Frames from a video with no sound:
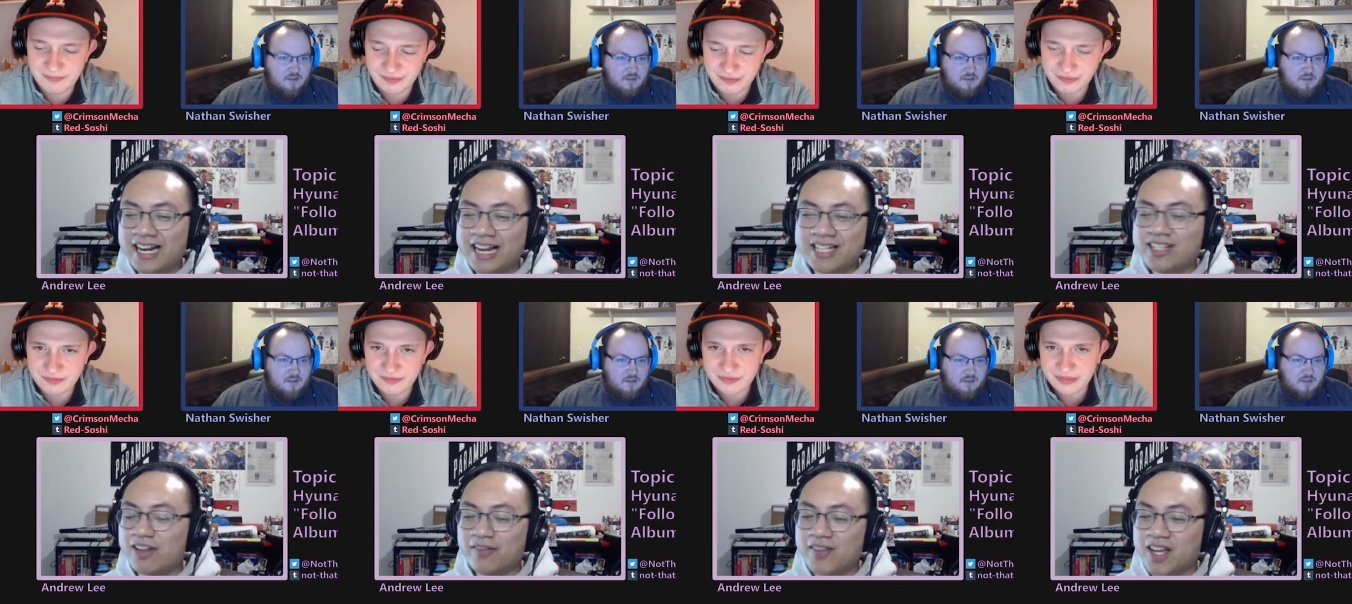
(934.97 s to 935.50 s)

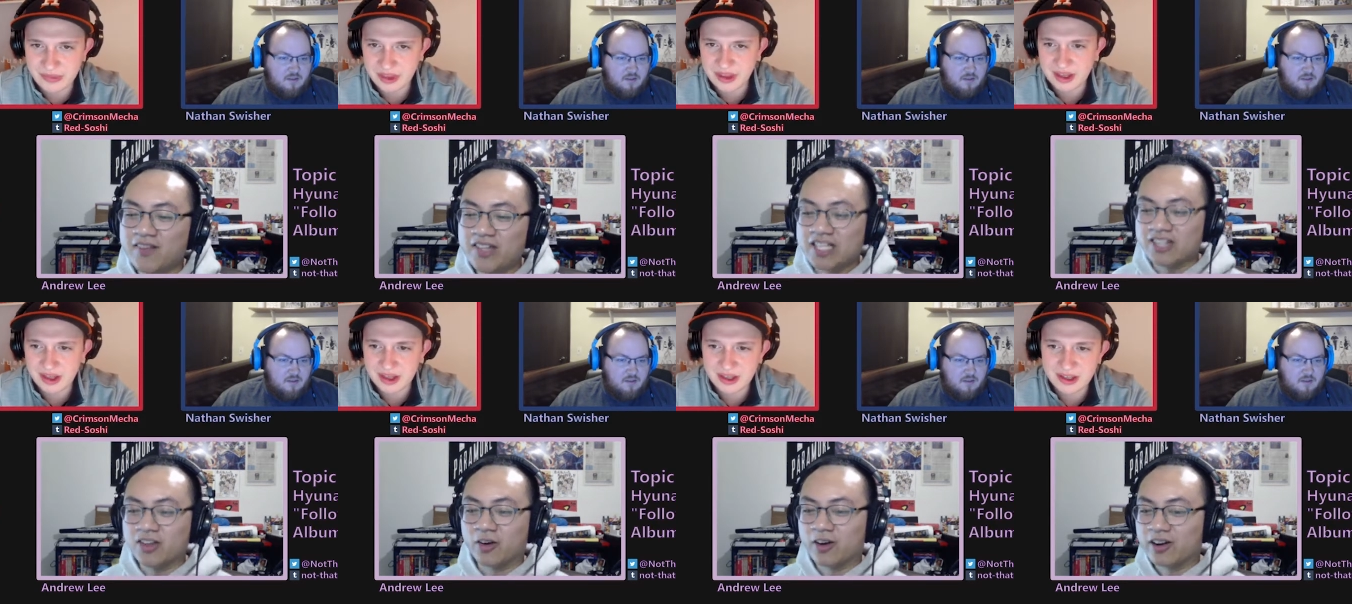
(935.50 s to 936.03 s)
Speaker 1: I,
Speaker 2: I still have to give
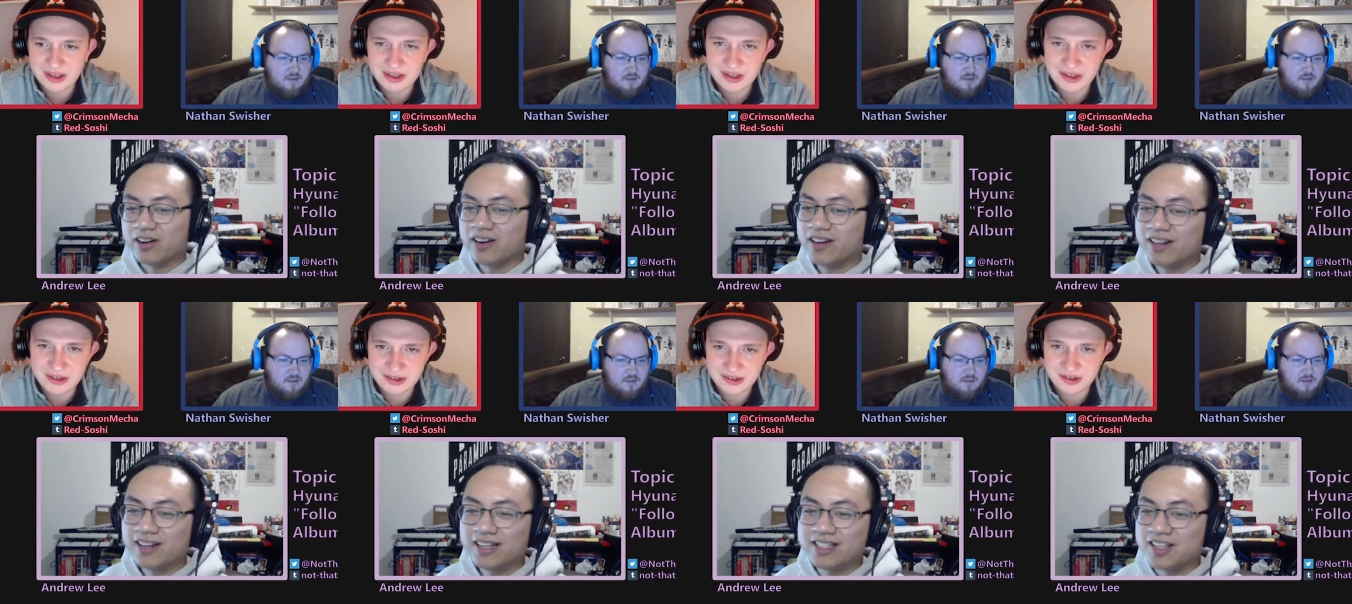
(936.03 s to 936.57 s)
it the Dart.
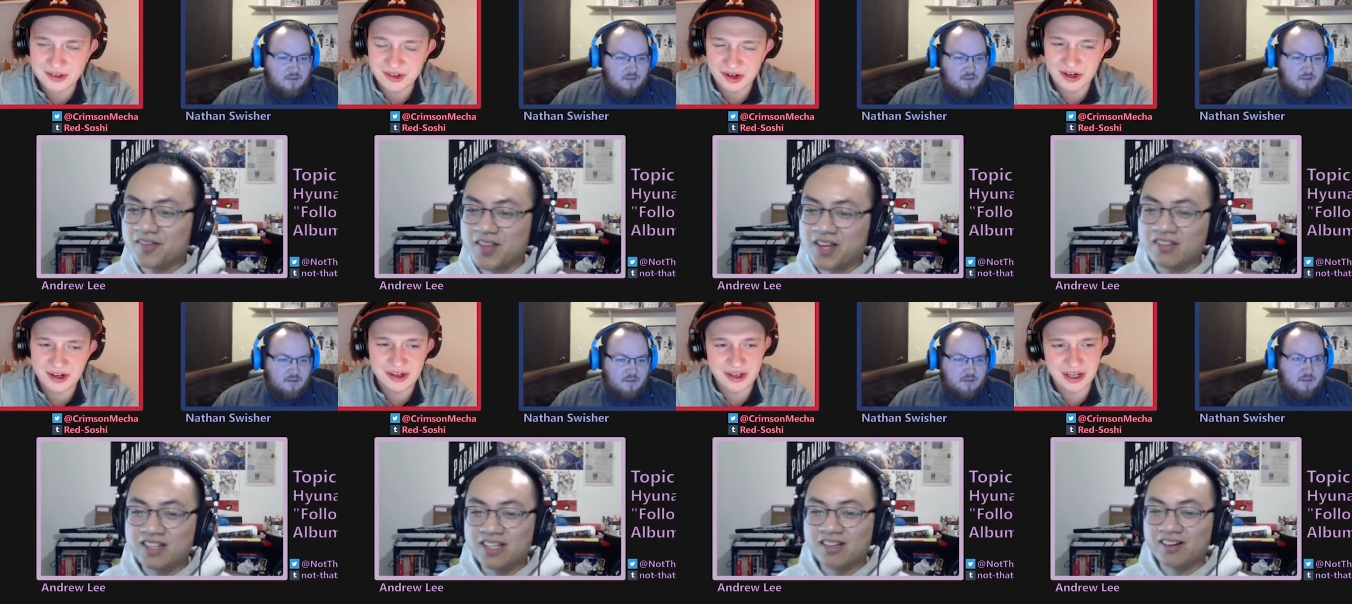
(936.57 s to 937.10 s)
It's to
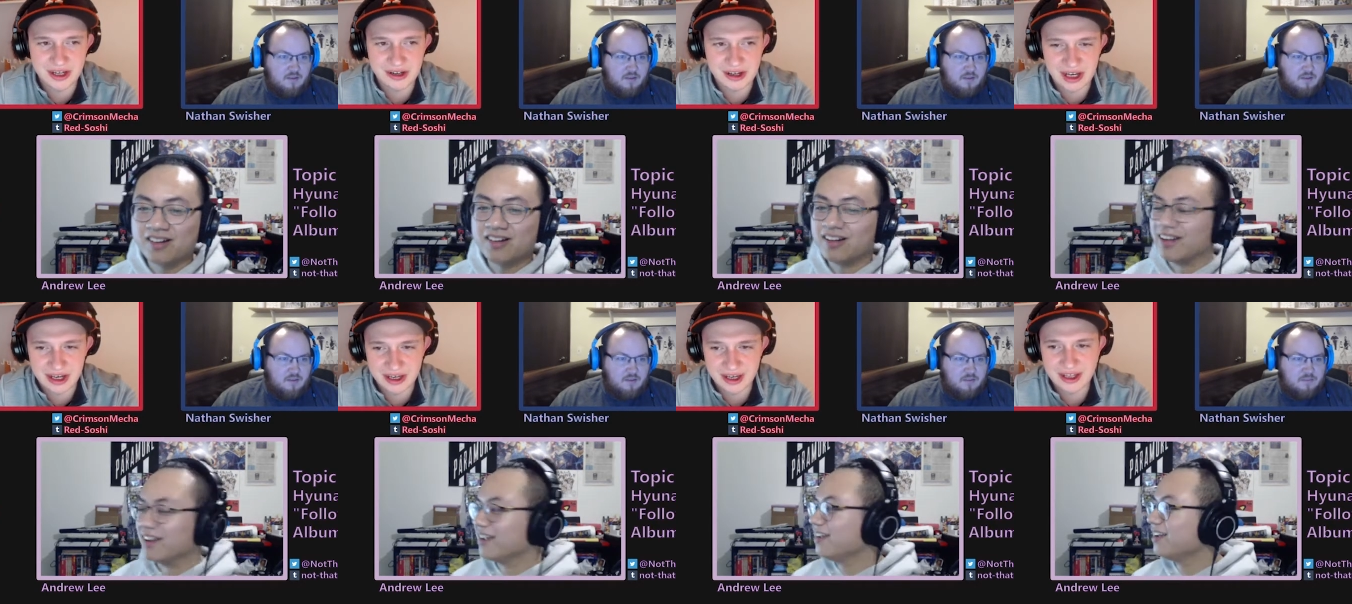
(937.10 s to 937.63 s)
Dart, Dart,
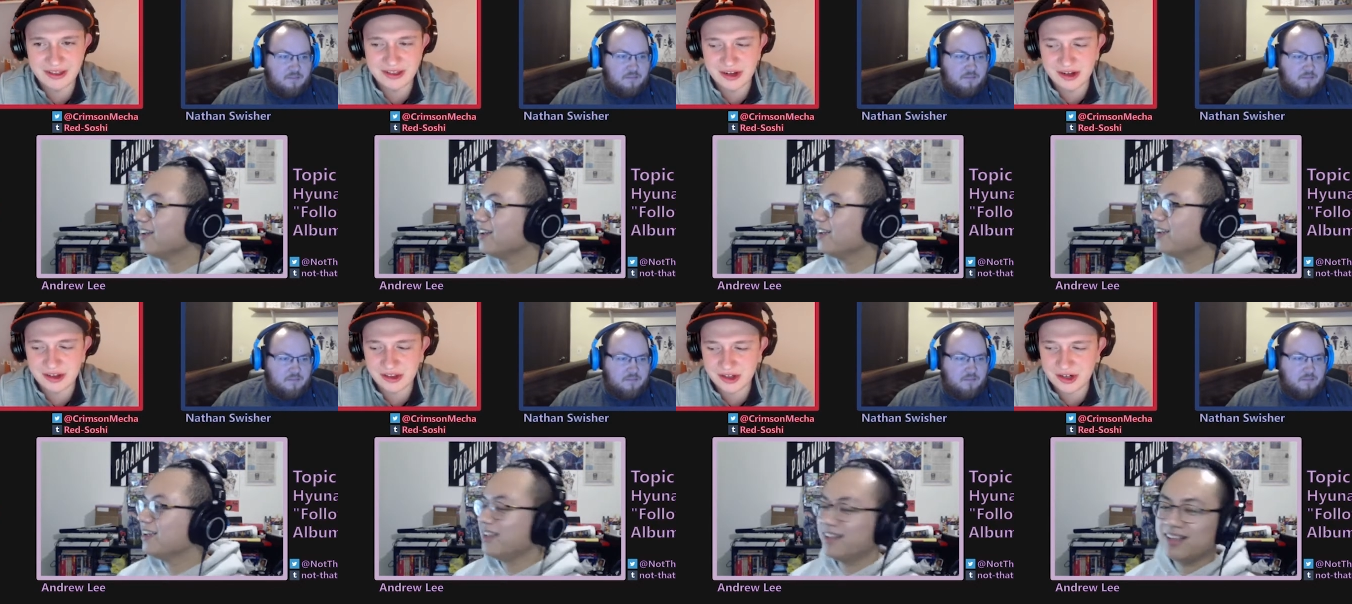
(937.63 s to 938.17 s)
Speaker 1: yeah. yeah. I
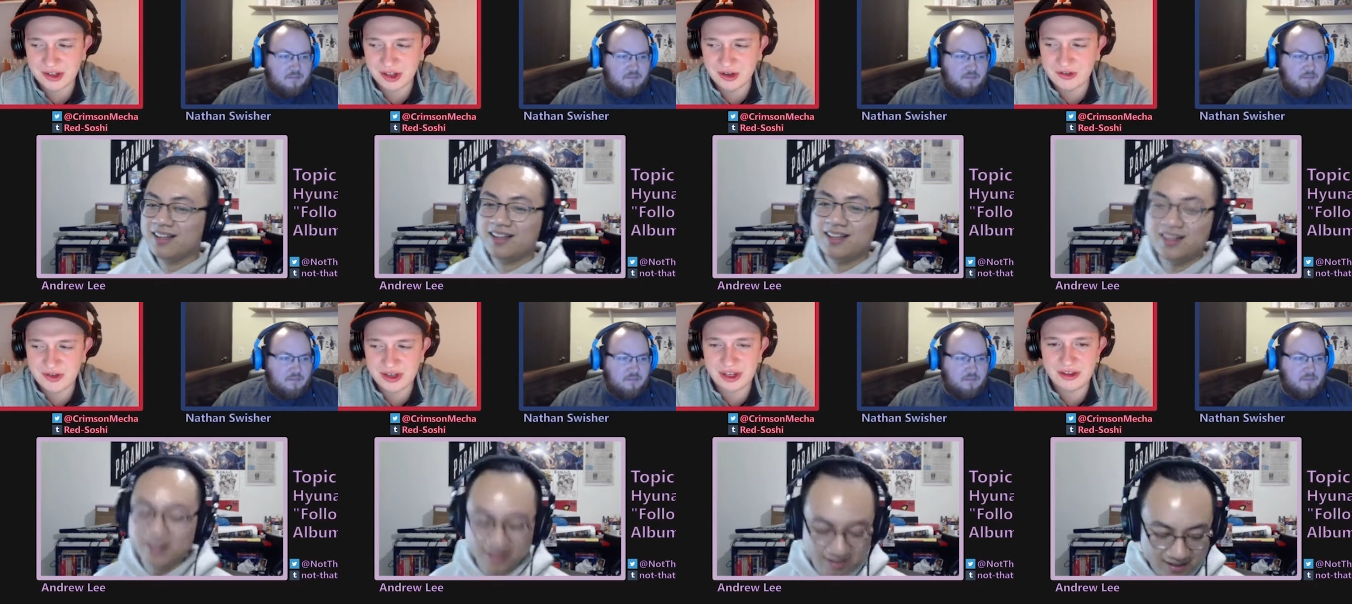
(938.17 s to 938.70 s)
it, they're they're
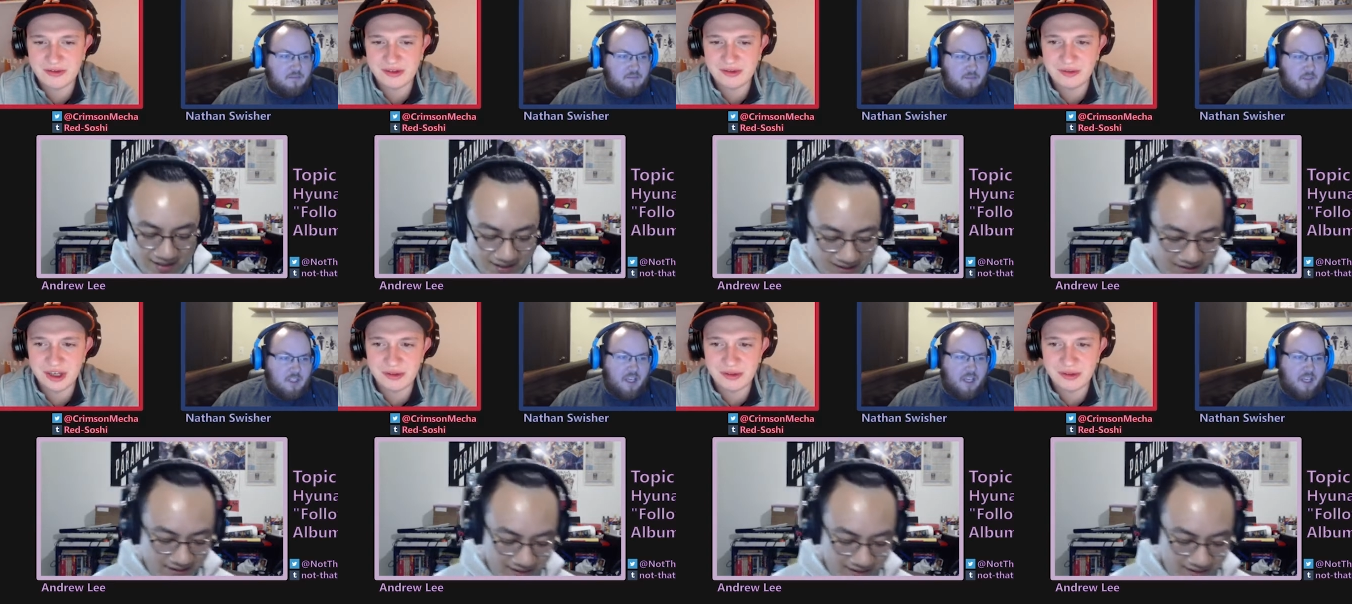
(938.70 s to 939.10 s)
close together for